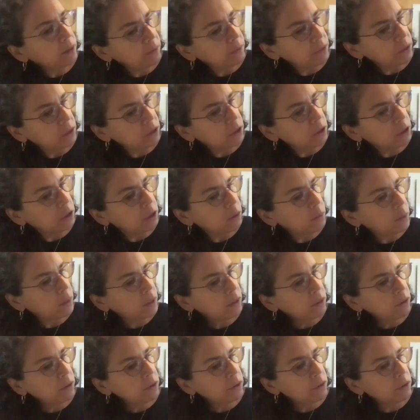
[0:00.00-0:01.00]
His
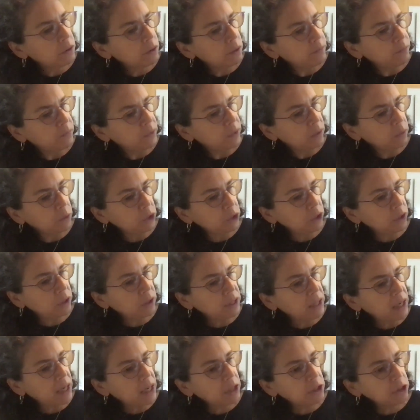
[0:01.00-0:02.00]
suspenders, which are
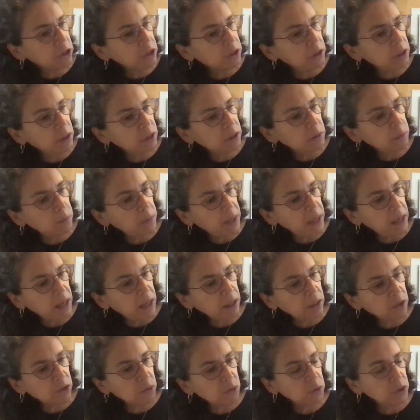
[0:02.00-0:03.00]
attached to his
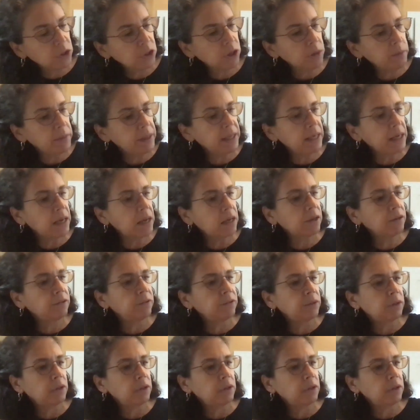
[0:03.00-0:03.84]
pants, which are made out of